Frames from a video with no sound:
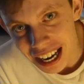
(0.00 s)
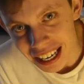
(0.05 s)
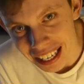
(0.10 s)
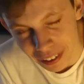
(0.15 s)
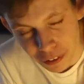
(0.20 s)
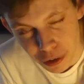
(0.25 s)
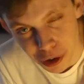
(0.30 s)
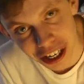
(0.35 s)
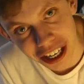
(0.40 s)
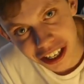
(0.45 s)

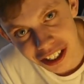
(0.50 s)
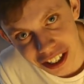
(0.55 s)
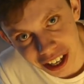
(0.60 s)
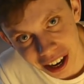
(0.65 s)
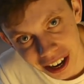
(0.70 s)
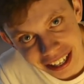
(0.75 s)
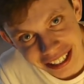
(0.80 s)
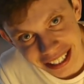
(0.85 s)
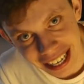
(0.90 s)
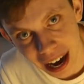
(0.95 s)
give you an
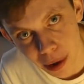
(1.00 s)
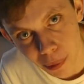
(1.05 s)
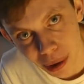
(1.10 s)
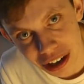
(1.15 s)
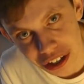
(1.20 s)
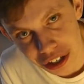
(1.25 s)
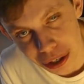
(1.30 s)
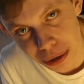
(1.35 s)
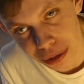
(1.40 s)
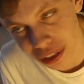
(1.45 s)
insight as to how
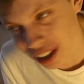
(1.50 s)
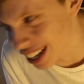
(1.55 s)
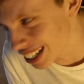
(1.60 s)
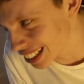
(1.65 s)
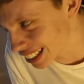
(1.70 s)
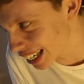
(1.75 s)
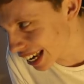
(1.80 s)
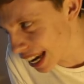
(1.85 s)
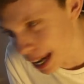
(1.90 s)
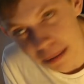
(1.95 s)
I do
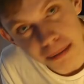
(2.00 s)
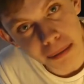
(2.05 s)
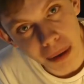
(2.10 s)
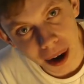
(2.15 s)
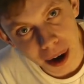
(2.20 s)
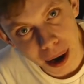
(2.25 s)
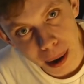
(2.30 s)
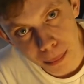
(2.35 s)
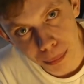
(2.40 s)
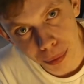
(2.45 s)
things in
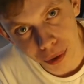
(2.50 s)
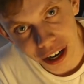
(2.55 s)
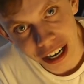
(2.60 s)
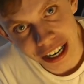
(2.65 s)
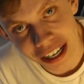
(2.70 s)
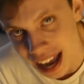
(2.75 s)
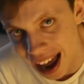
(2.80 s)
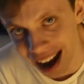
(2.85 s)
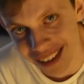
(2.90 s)
my own brain.